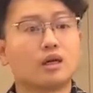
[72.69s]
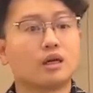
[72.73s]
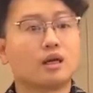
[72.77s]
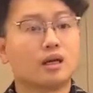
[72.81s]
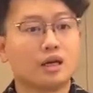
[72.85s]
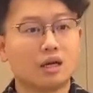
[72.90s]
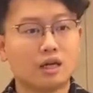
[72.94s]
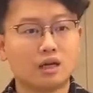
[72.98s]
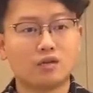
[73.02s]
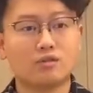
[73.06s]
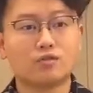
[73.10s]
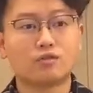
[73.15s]

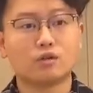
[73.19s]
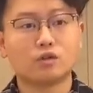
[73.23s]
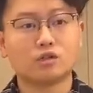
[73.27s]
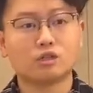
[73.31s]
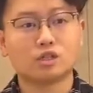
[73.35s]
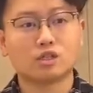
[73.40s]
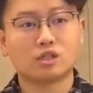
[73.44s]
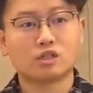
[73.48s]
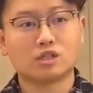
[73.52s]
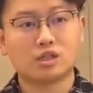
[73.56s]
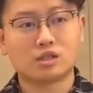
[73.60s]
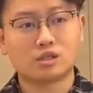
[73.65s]
Adaverse
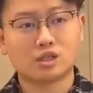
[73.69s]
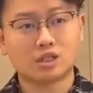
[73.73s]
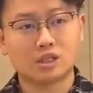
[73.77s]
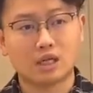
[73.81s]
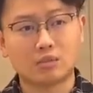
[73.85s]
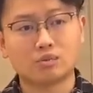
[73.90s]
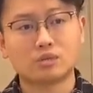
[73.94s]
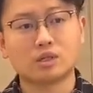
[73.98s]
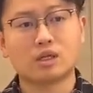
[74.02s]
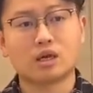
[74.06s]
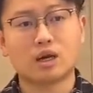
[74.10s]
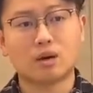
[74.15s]
is
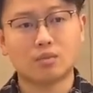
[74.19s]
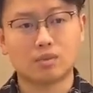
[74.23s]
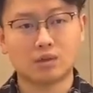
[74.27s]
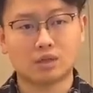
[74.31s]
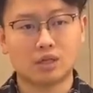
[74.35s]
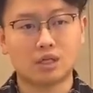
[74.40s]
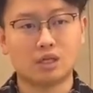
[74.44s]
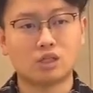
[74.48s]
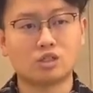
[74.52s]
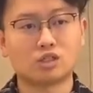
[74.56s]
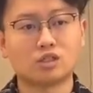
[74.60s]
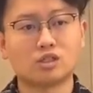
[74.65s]
accepting
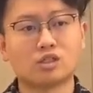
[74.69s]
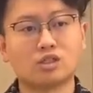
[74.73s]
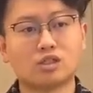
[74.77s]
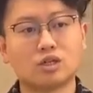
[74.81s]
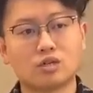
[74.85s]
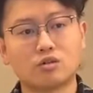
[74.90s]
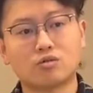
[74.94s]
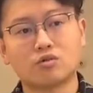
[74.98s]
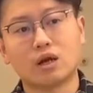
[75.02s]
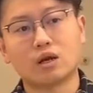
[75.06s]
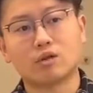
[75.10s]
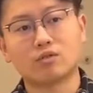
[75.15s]
applications
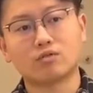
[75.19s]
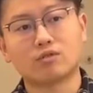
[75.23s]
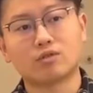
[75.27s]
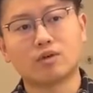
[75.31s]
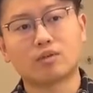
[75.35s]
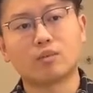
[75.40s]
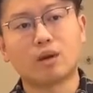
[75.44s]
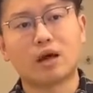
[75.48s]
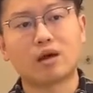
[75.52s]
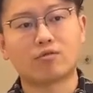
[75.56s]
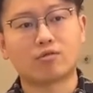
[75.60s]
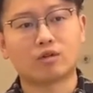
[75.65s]
year-round
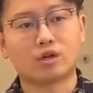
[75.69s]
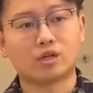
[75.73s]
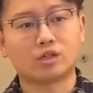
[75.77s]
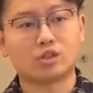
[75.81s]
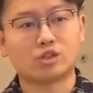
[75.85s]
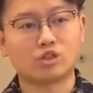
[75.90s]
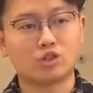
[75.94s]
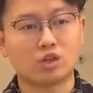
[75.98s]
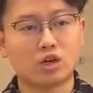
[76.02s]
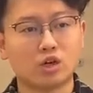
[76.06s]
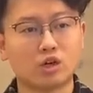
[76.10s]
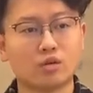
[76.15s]
from African
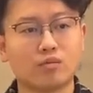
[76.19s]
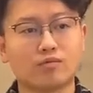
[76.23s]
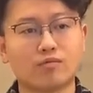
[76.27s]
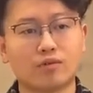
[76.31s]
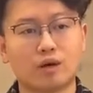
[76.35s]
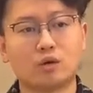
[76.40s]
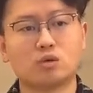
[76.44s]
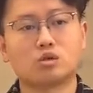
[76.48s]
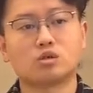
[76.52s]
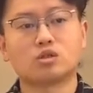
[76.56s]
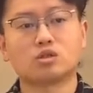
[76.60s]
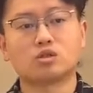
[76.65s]
startup
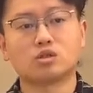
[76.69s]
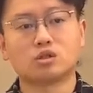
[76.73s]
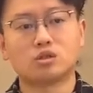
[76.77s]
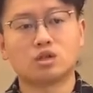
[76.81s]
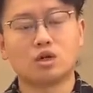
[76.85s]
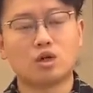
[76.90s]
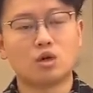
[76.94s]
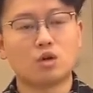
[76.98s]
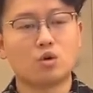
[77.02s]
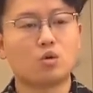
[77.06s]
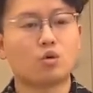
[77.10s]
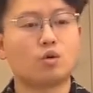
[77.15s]
founders
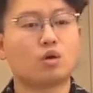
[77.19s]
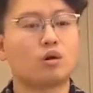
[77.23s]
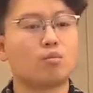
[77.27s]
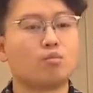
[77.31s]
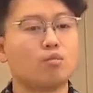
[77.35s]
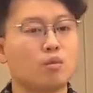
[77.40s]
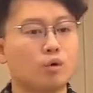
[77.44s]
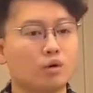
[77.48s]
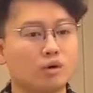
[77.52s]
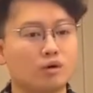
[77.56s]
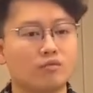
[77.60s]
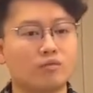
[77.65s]
who are
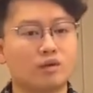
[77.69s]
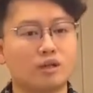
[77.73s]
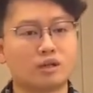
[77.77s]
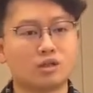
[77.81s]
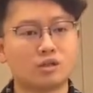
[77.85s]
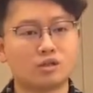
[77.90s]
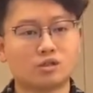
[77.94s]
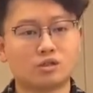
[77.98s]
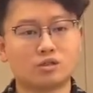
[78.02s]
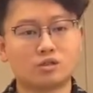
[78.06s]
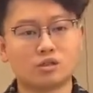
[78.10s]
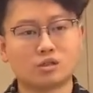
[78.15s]

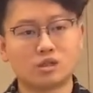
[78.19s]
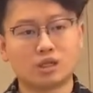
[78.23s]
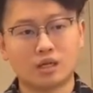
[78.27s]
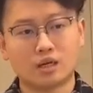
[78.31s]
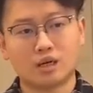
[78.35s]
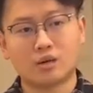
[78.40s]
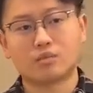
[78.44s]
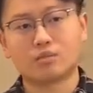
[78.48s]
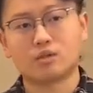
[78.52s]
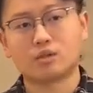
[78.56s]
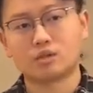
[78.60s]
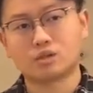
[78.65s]
motivated to take
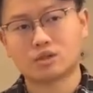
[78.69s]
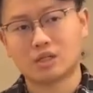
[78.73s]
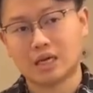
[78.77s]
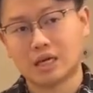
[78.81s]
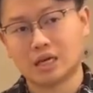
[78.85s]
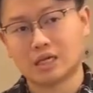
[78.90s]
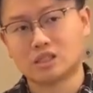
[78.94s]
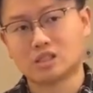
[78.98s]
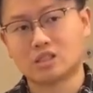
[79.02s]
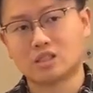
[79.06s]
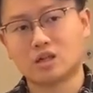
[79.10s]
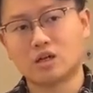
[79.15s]
up the
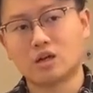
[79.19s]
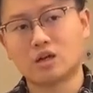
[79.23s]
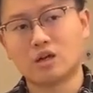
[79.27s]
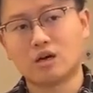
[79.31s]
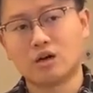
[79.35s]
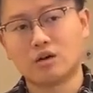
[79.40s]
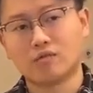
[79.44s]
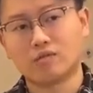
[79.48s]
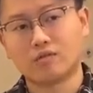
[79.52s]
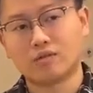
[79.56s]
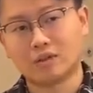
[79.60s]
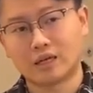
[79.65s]
task
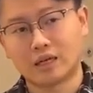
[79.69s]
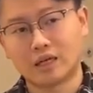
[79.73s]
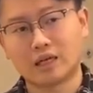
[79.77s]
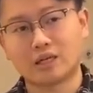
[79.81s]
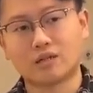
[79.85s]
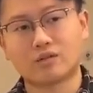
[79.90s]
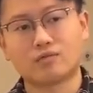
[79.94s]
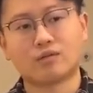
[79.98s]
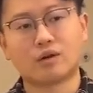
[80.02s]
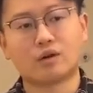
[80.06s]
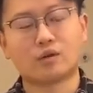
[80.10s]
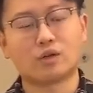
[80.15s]
of laying the
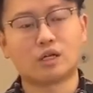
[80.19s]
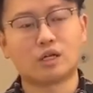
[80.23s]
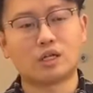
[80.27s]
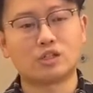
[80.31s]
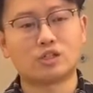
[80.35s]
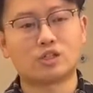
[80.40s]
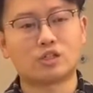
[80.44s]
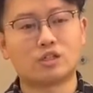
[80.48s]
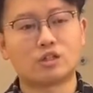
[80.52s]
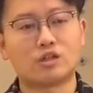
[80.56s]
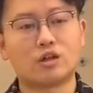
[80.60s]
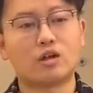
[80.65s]

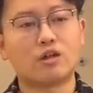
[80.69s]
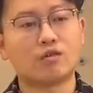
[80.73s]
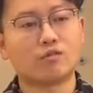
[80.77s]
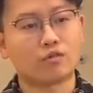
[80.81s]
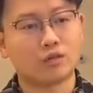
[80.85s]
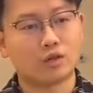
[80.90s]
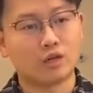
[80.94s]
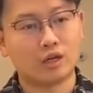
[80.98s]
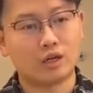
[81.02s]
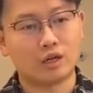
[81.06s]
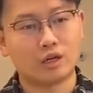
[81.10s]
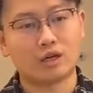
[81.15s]
foundation for
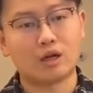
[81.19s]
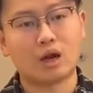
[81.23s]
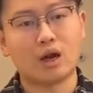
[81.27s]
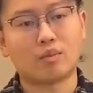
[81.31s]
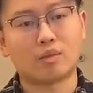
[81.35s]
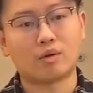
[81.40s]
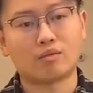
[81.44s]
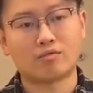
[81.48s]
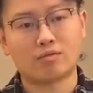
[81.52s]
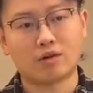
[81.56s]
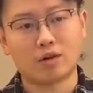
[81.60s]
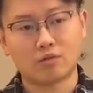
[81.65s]
an
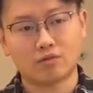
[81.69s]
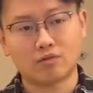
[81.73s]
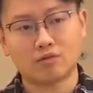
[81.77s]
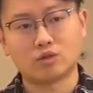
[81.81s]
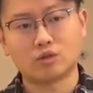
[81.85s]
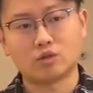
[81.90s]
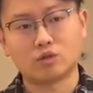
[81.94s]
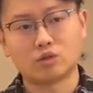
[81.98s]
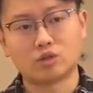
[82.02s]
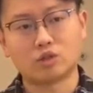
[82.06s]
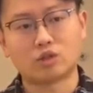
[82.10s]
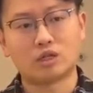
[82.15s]
economic
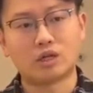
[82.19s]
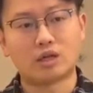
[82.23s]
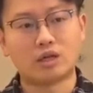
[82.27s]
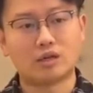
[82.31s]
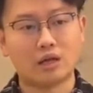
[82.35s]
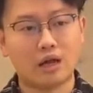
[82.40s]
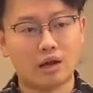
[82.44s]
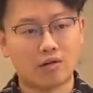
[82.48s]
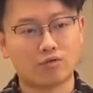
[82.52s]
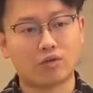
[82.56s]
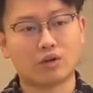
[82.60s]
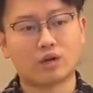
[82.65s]
revolution in
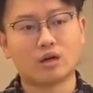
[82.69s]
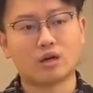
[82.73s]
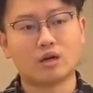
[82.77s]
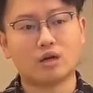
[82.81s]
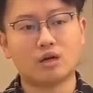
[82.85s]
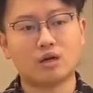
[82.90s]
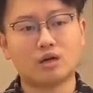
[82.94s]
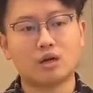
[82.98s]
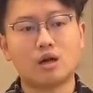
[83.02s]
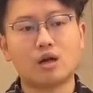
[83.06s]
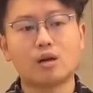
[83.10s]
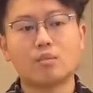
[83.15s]
Africa
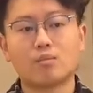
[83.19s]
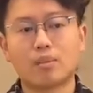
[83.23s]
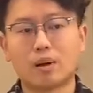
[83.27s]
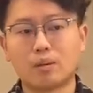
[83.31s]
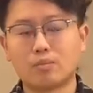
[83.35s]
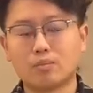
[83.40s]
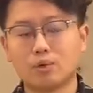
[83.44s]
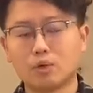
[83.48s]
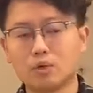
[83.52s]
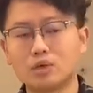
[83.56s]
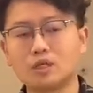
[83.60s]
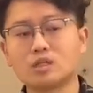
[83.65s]
by
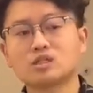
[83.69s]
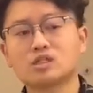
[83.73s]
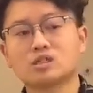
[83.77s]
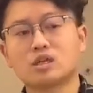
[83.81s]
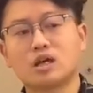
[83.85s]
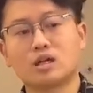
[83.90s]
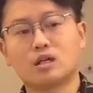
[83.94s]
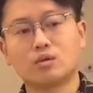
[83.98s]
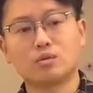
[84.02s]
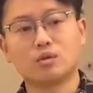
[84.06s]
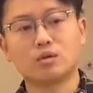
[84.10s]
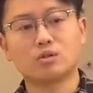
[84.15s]
building
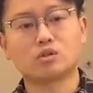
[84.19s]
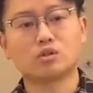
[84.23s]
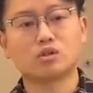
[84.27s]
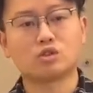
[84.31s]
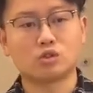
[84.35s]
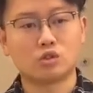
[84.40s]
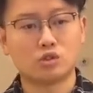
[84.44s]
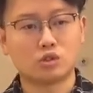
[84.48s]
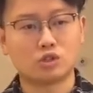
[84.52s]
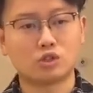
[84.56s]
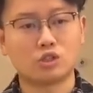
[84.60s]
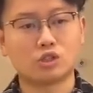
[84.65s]
scalable
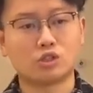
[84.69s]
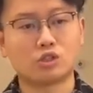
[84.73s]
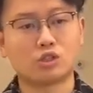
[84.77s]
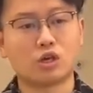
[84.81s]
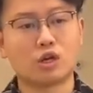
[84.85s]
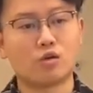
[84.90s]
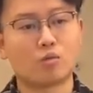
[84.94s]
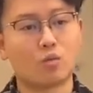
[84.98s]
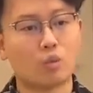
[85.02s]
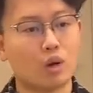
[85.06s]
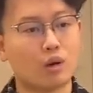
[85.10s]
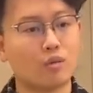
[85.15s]
solutions
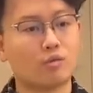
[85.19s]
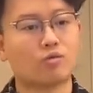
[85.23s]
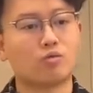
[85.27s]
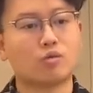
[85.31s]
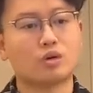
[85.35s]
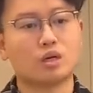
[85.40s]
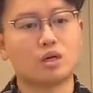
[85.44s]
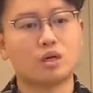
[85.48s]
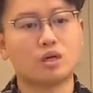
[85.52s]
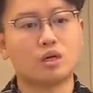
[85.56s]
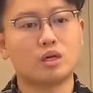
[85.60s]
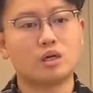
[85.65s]
on Web
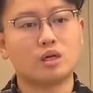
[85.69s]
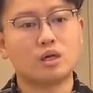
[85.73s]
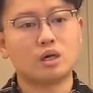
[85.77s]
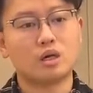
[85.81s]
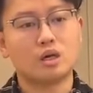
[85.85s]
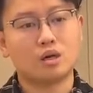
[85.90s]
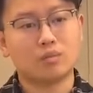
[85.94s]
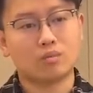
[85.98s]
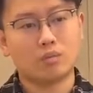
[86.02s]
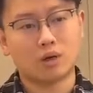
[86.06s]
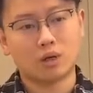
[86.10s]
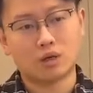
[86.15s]

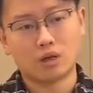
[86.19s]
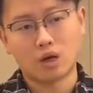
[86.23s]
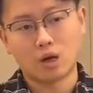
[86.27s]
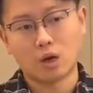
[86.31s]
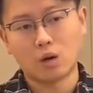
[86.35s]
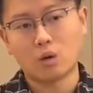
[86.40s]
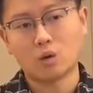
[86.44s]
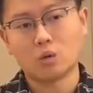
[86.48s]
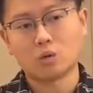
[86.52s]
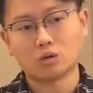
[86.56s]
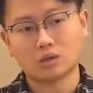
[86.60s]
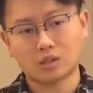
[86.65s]

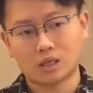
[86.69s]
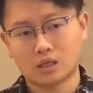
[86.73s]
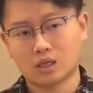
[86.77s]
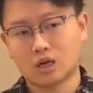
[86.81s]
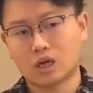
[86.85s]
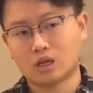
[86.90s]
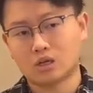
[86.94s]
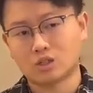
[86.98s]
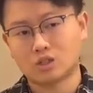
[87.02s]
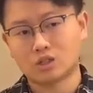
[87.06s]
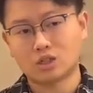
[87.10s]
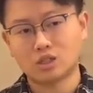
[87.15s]
3.0
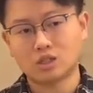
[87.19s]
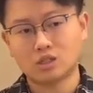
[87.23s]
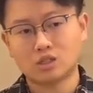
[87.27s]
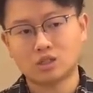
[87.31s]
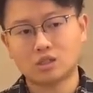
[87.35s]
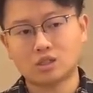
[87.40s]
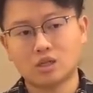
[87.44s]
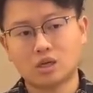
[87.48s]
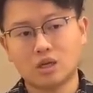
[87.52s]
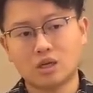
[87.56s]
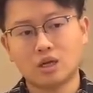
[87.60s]
technologies.